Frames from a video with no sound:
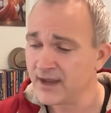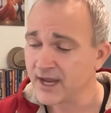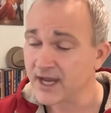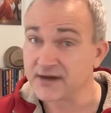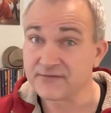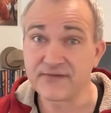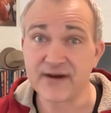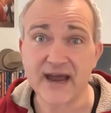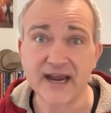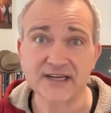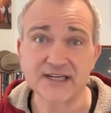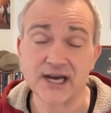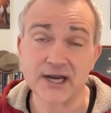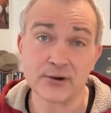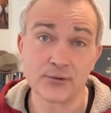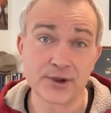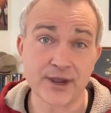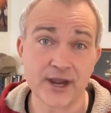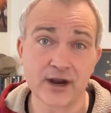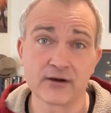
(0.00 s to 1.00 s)
In fact, I
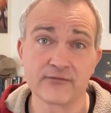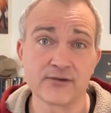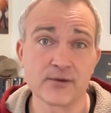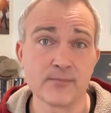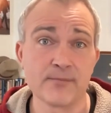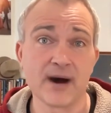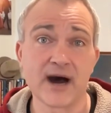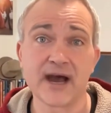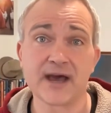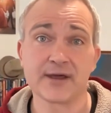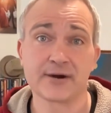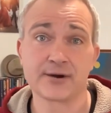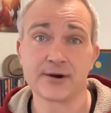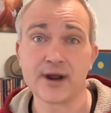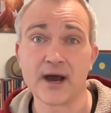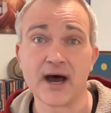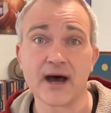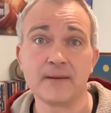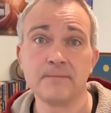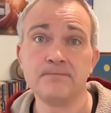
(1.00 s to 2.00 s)
don't care if you buy it or
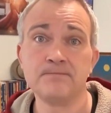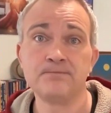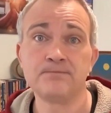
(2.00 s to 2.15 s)
not.